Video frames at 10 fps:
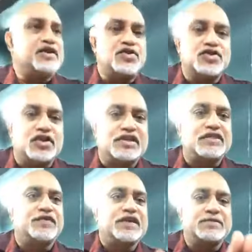you
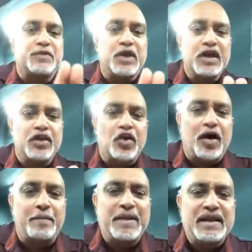successful is your
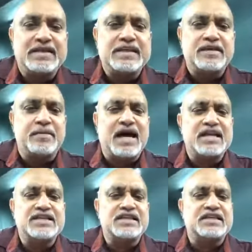ability to
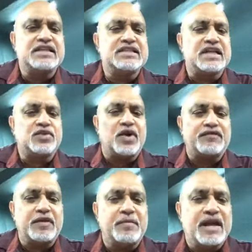manage the things that you have
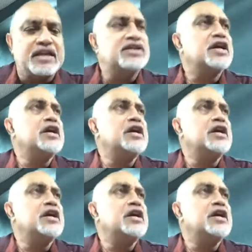to manage